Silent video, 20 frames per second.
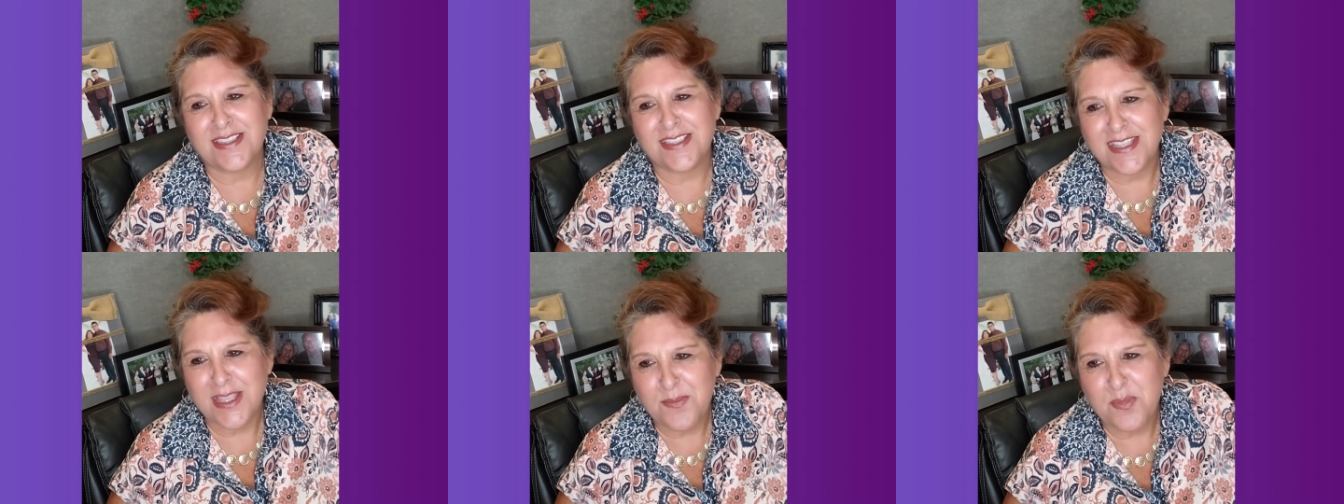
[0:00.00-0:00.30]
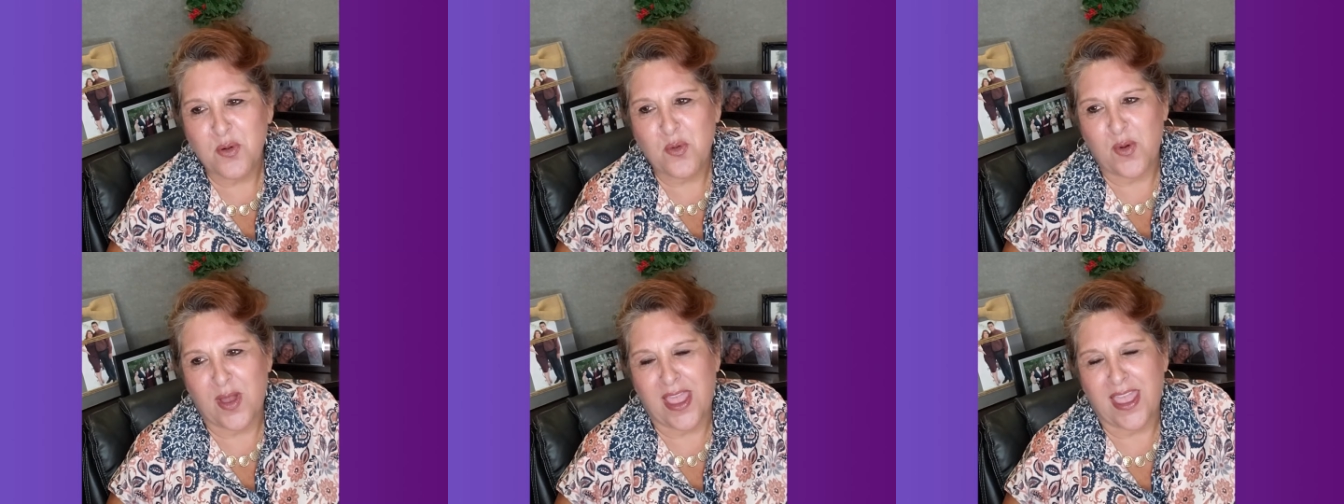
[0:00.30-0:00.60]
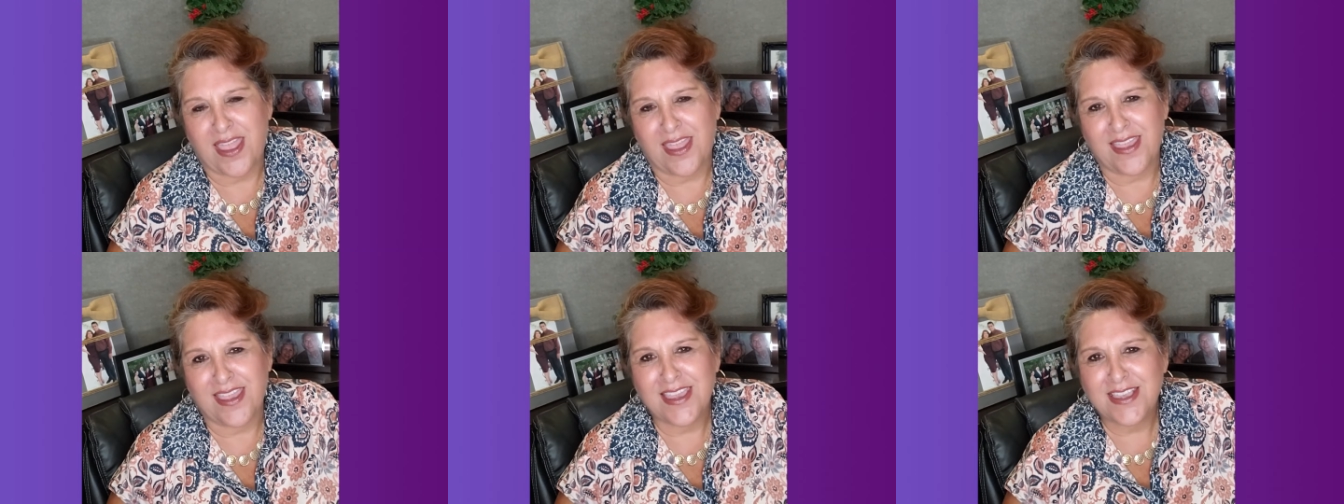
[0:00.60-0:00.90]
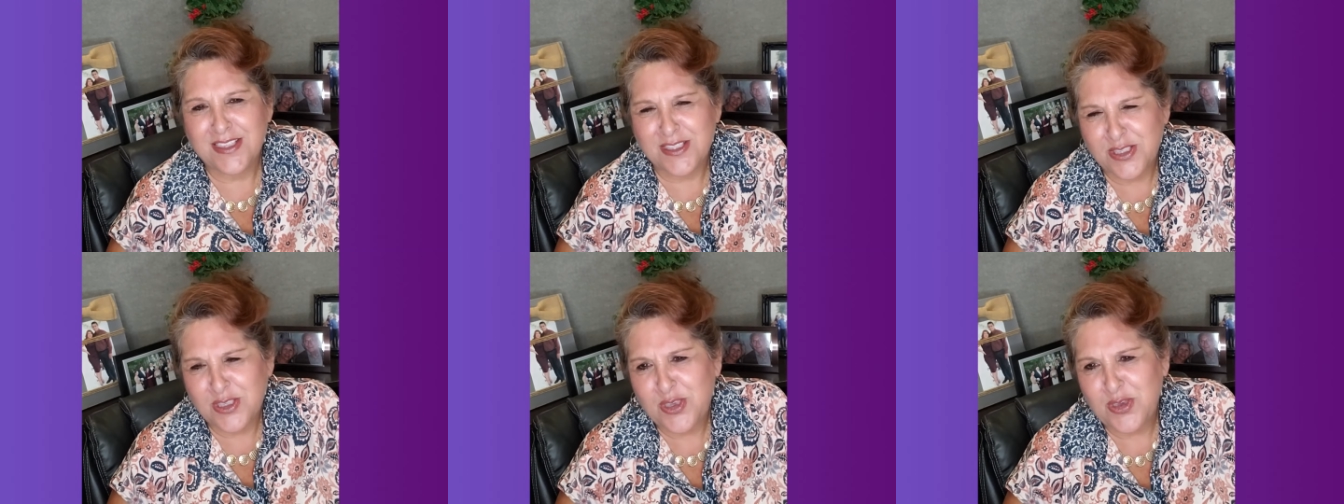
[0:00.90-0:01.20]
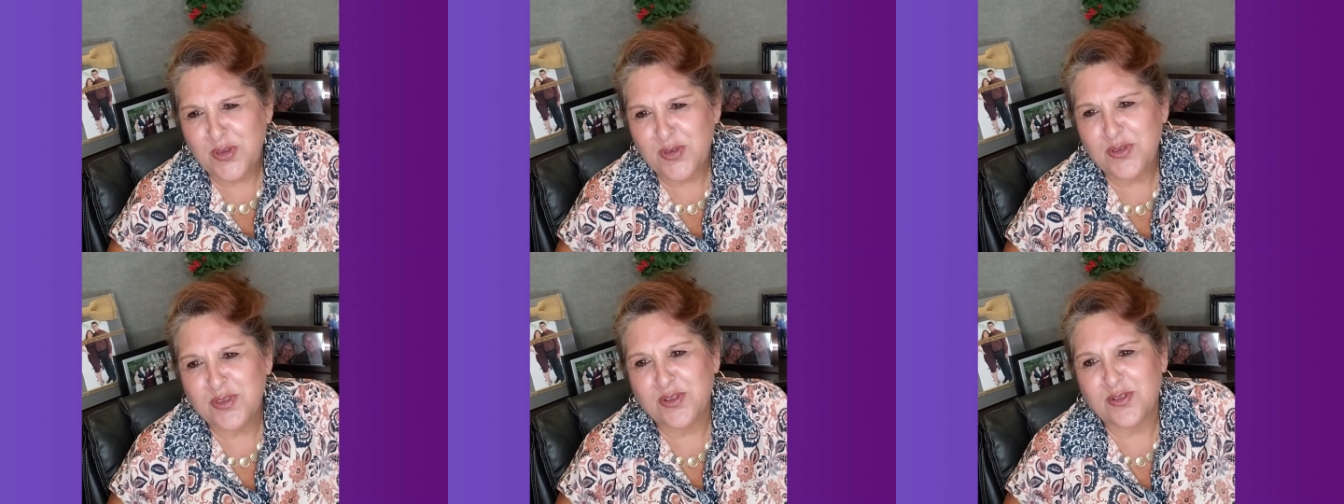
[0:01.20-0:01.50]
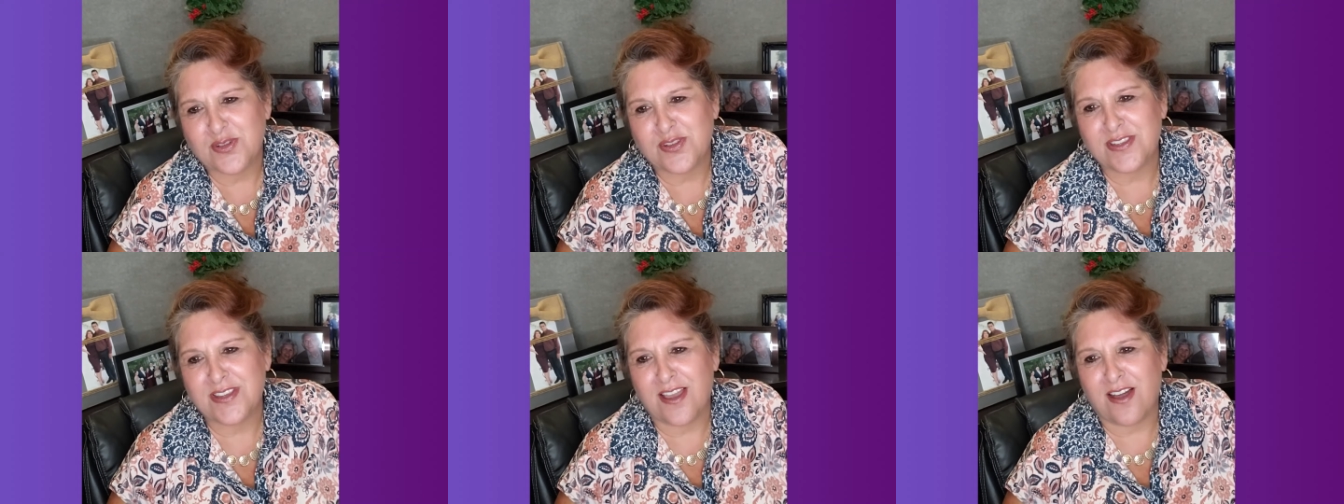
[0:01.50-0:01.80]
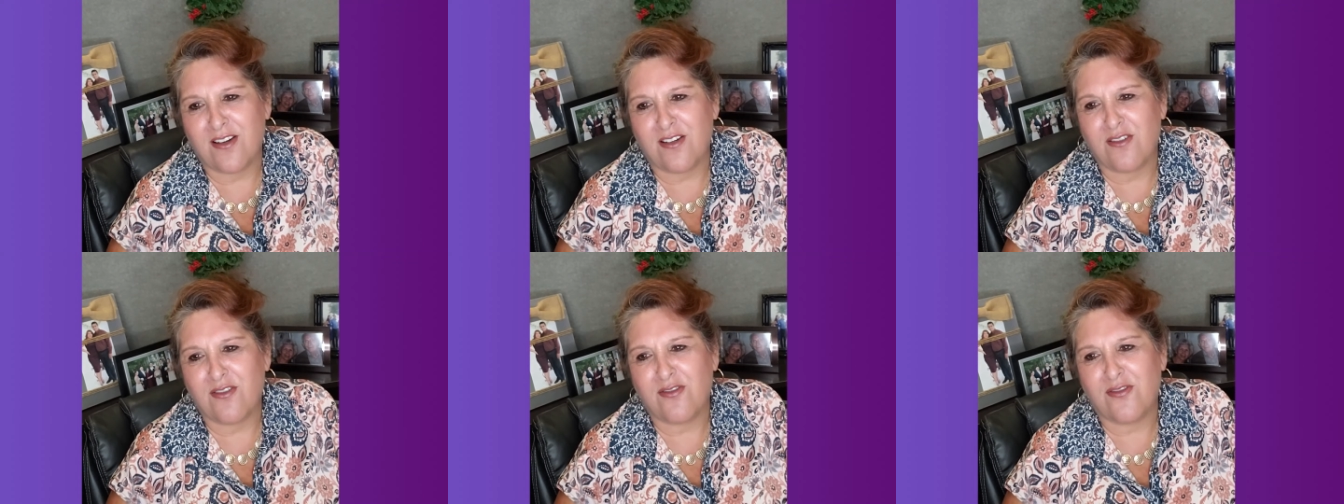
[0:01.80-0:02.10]
slip away, excuse
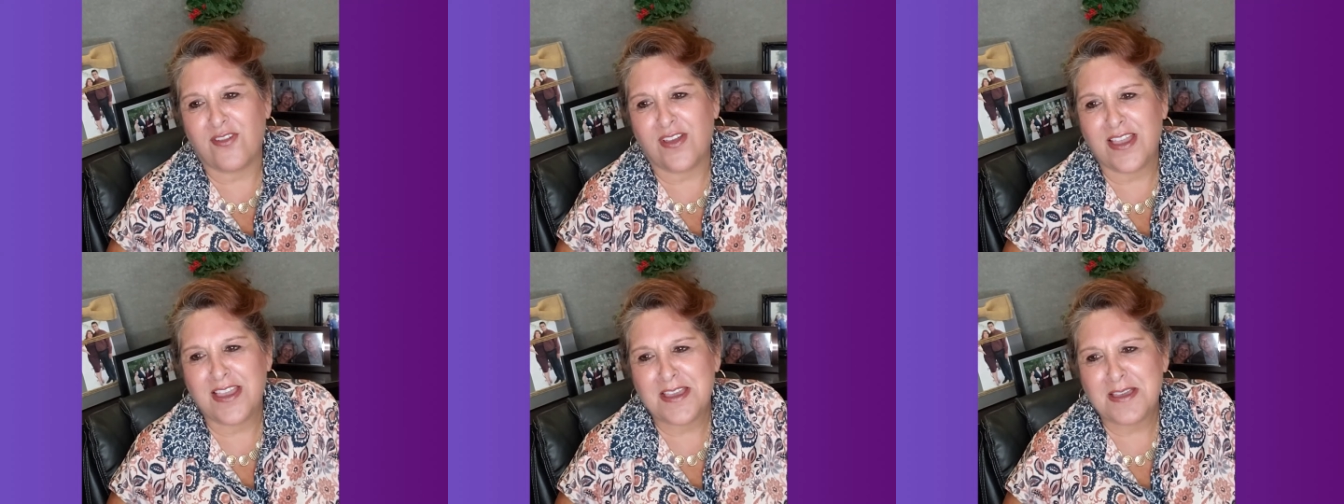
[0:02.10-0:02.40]
yourself.